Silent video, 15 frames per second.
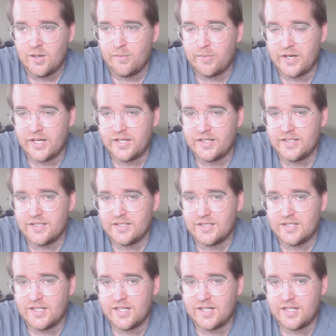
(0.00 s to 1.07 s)
but
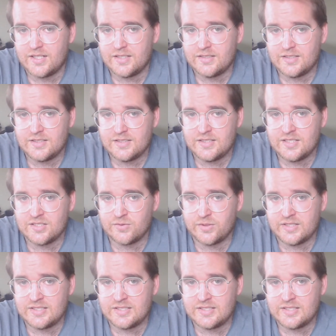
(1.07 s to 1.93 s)
he doesn't really